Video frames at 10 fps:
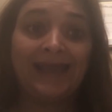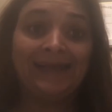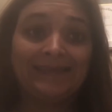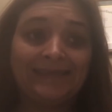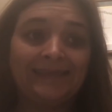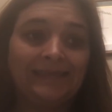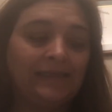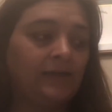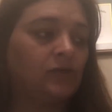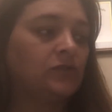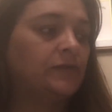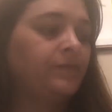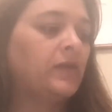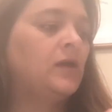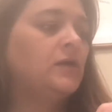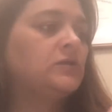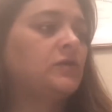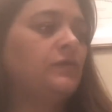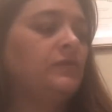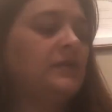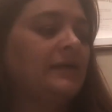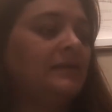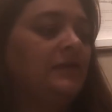18 years. So if you take the